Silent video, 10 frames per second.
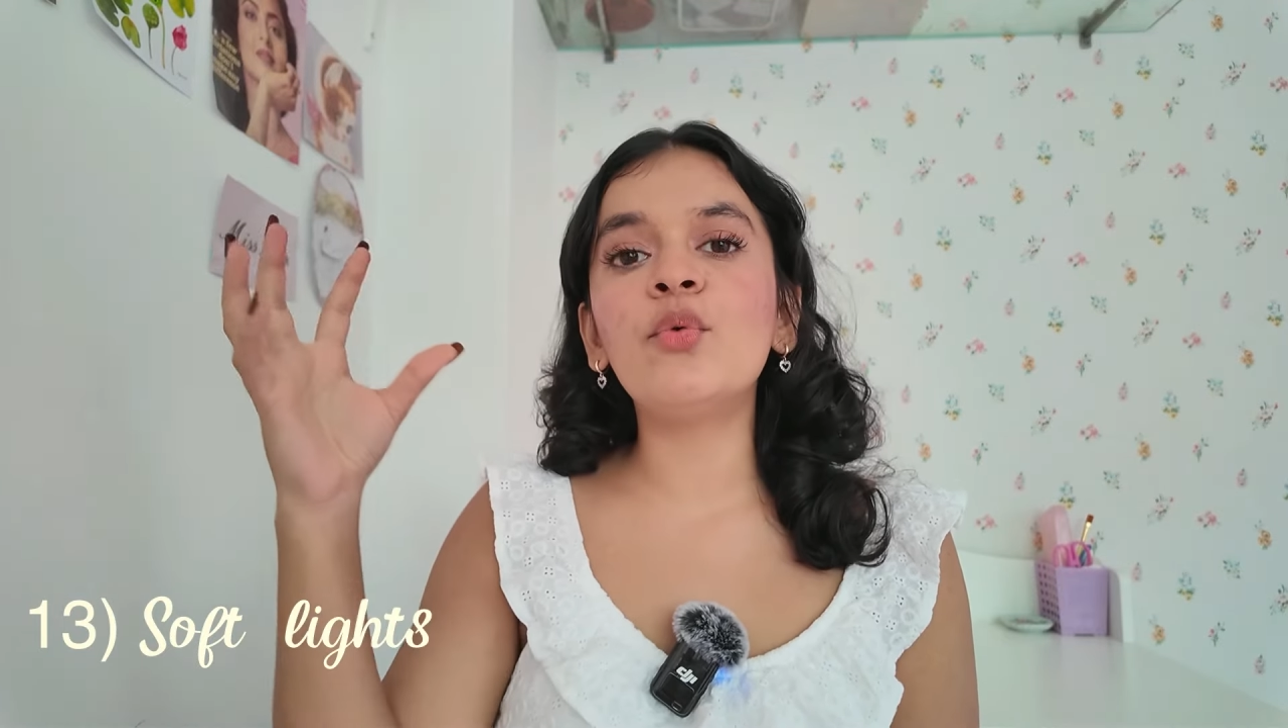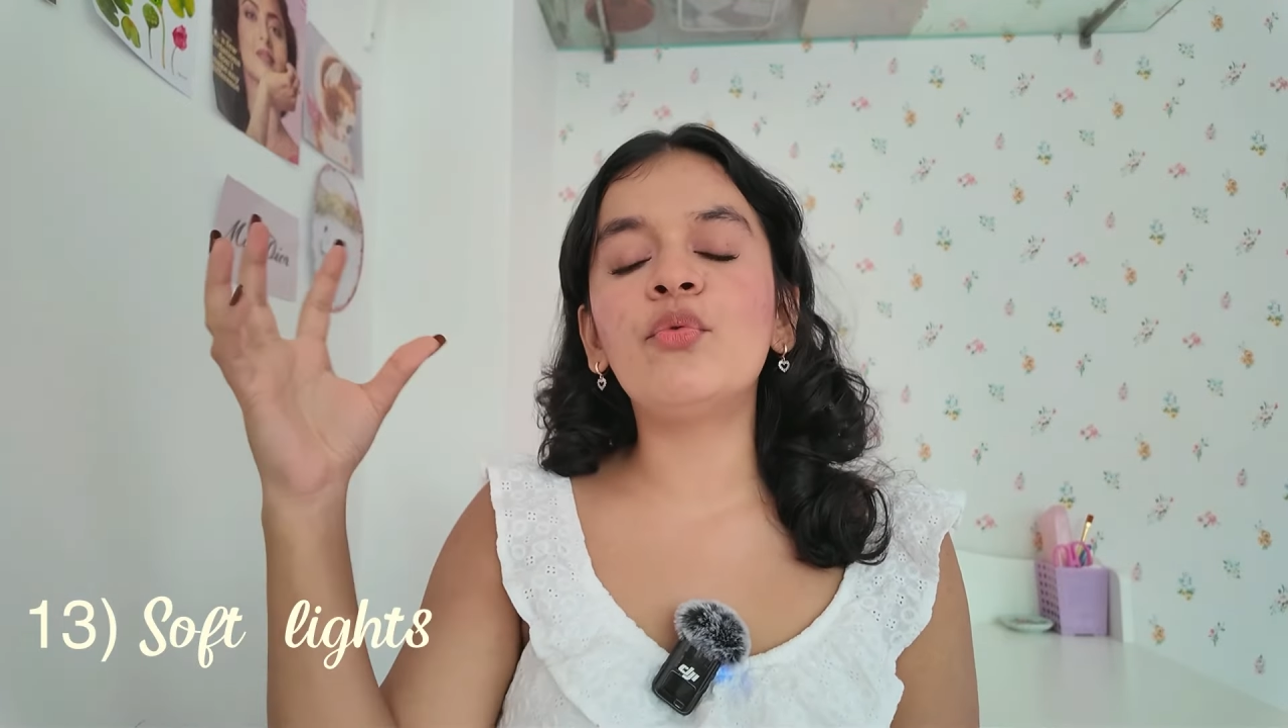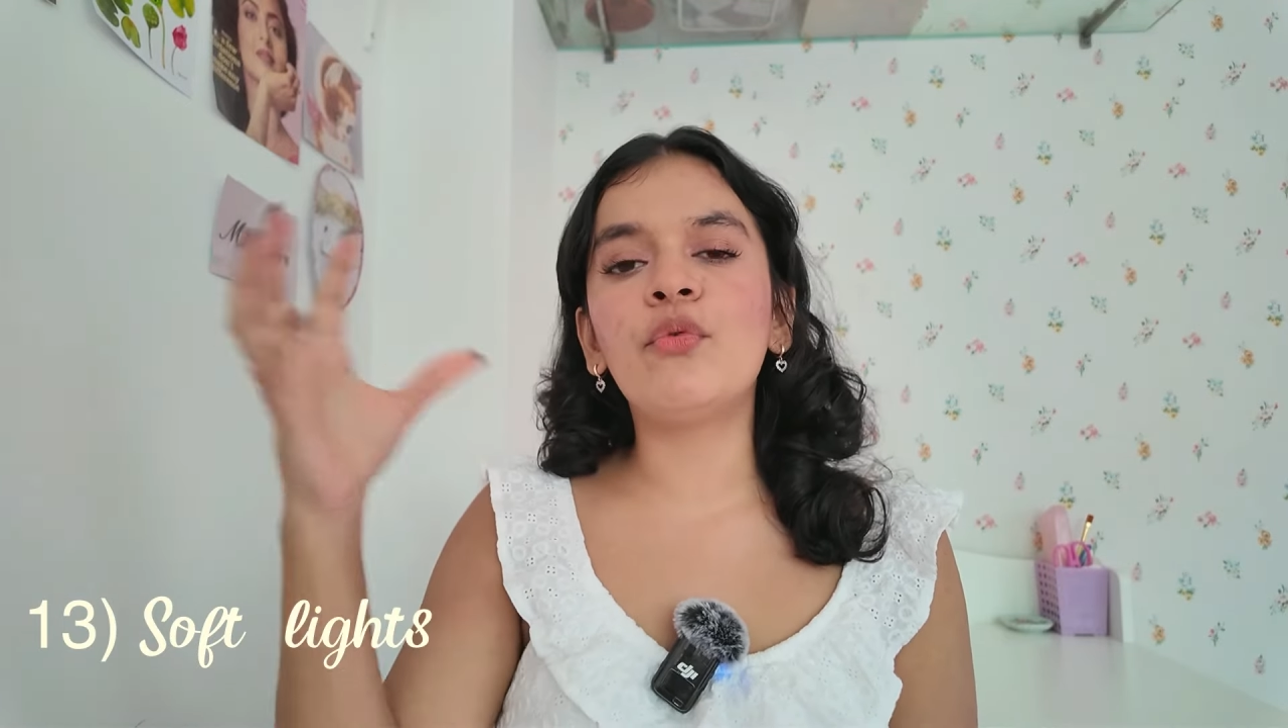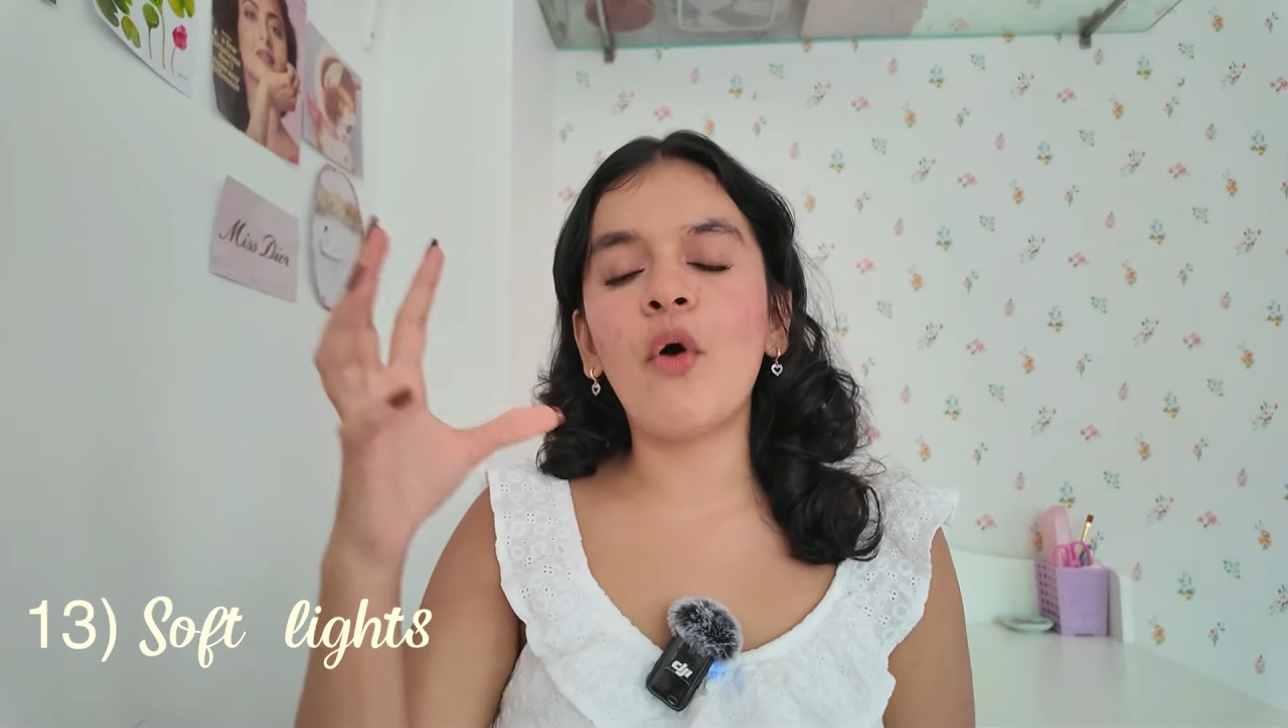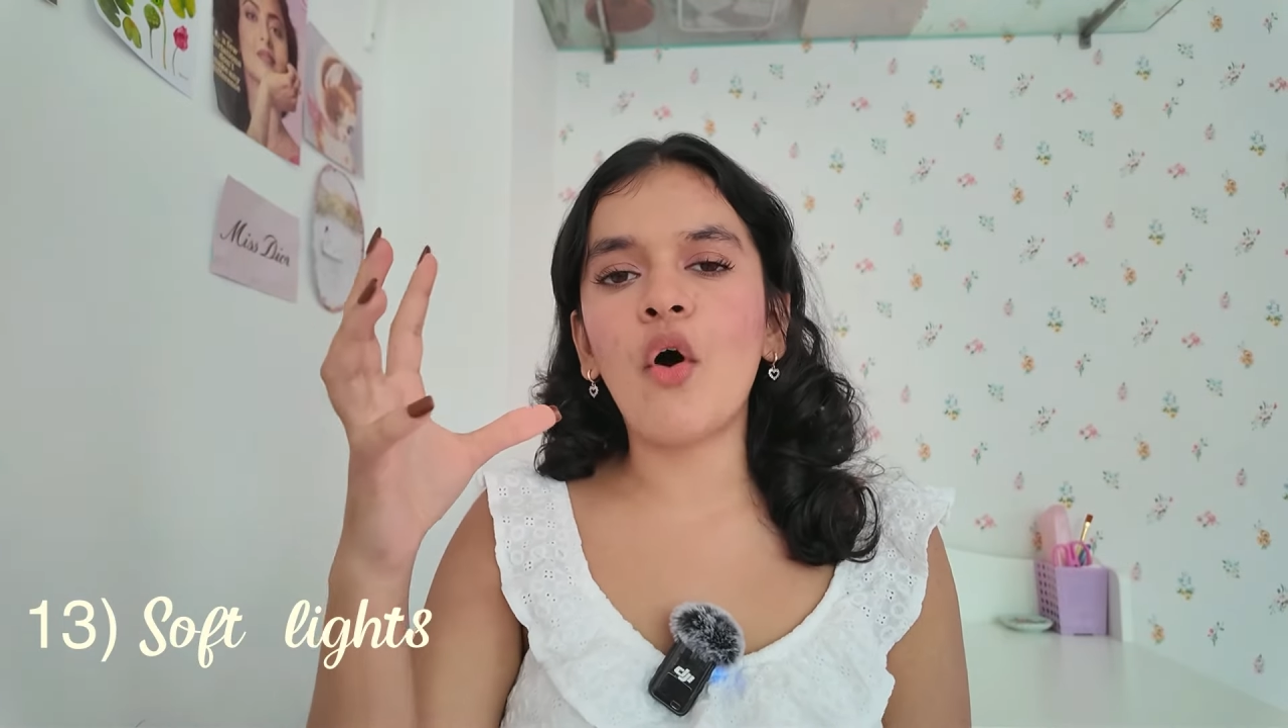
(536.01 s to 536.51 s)

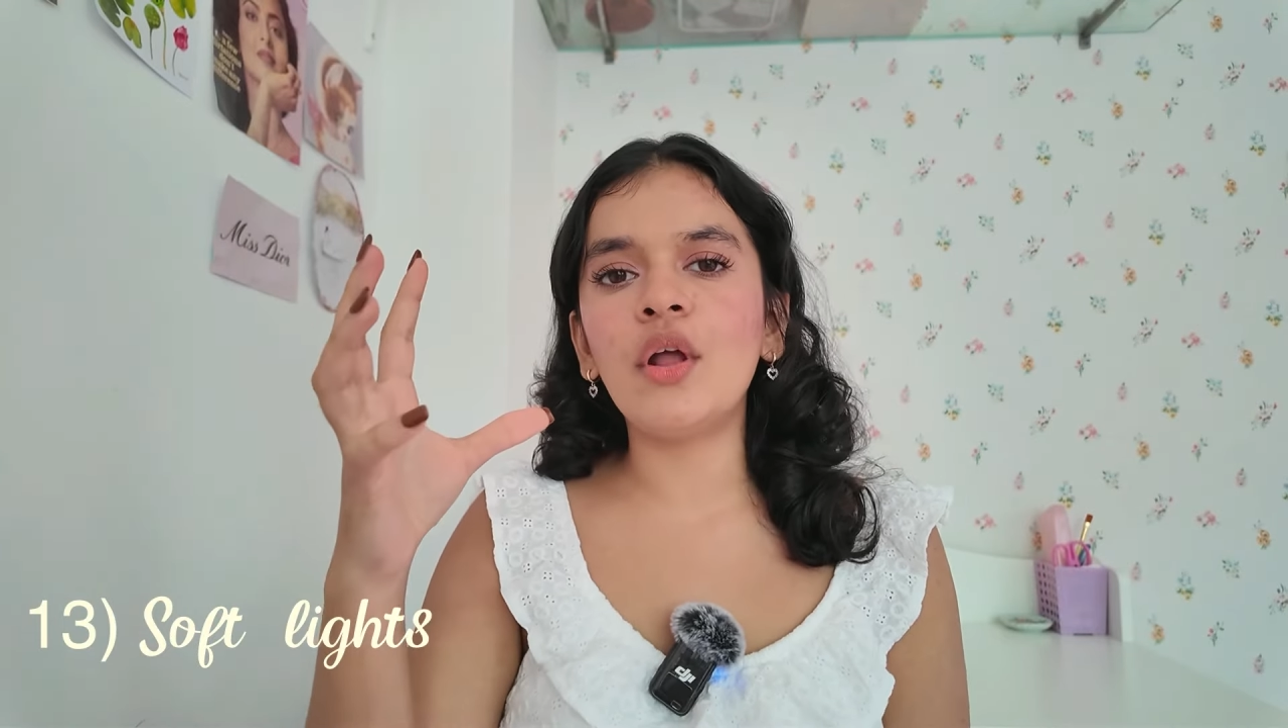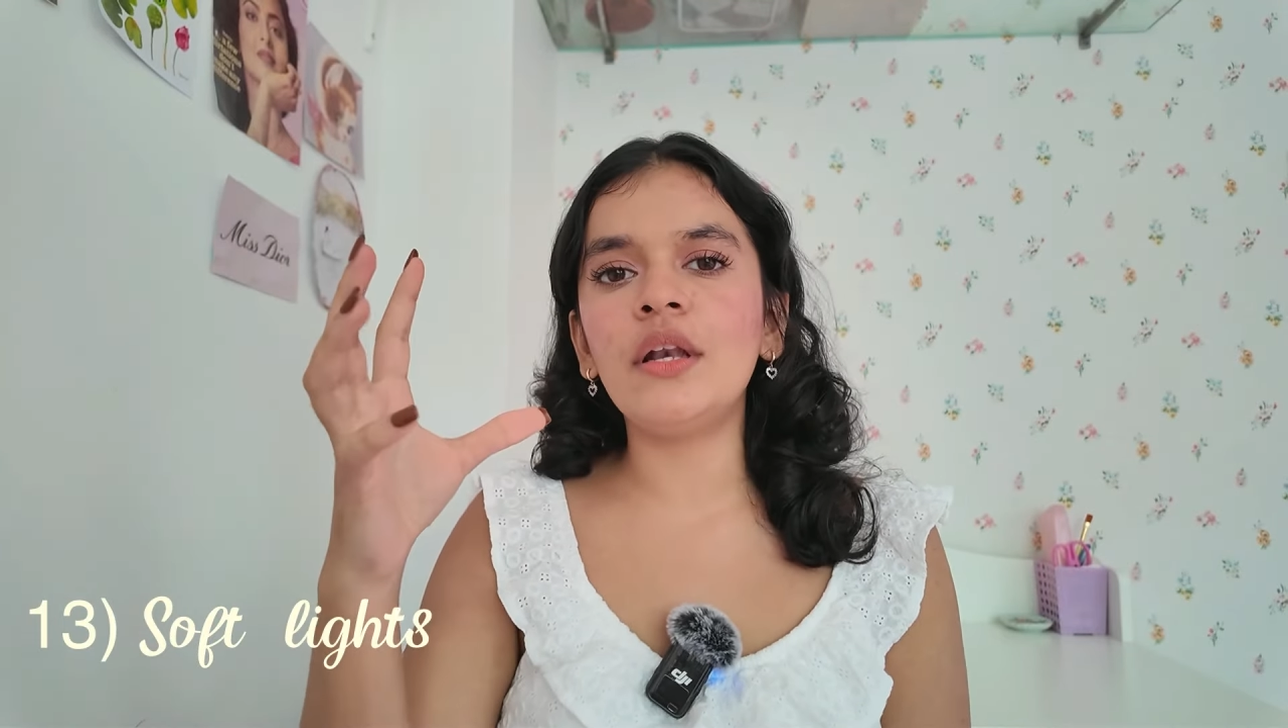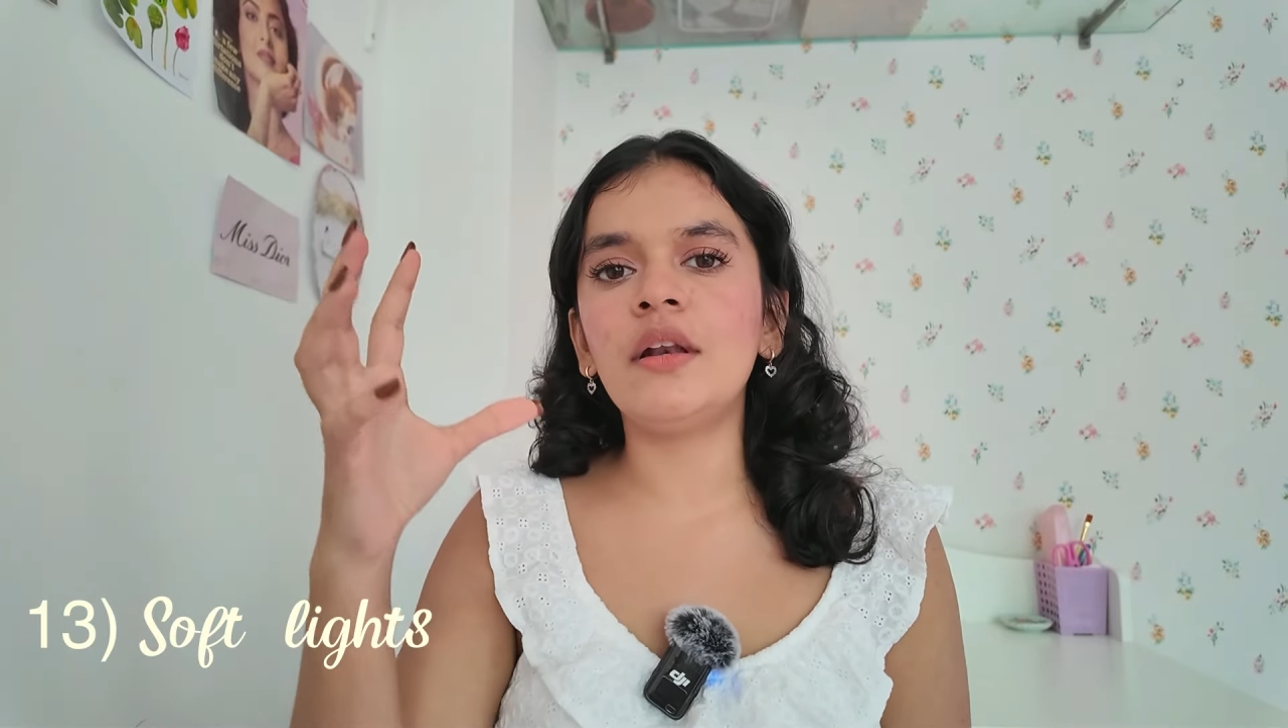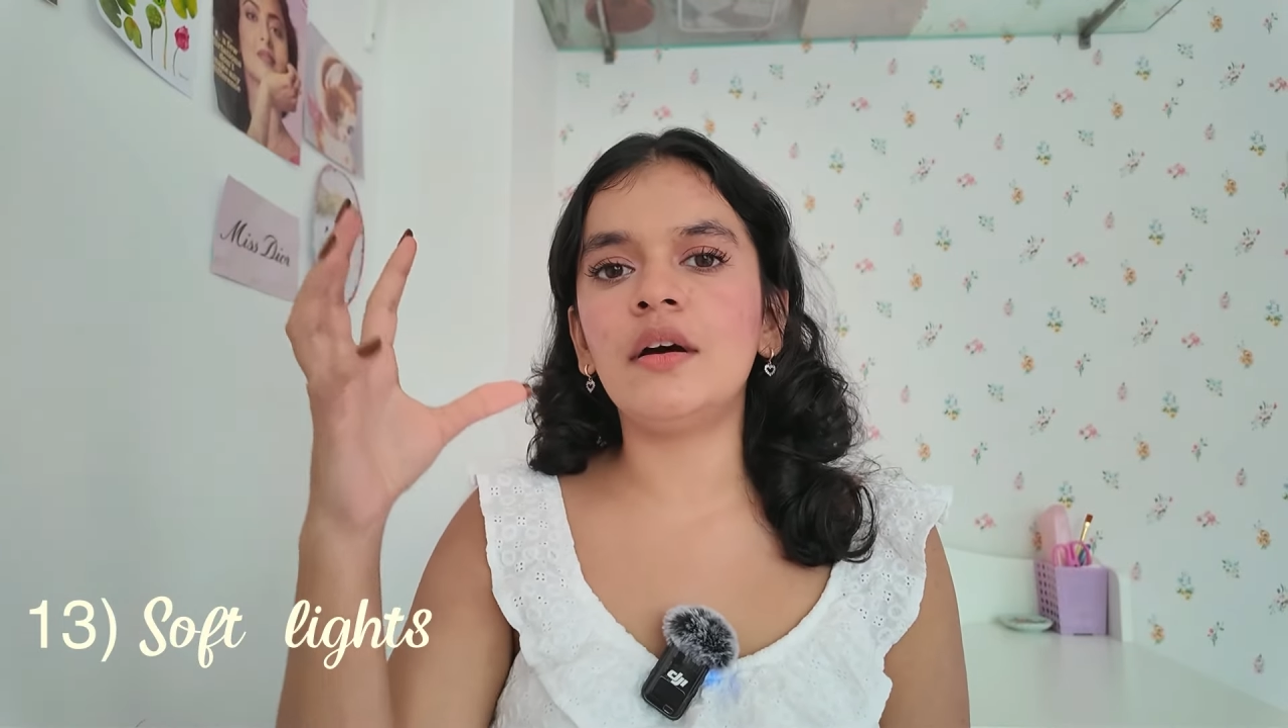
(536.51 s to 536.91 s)
wall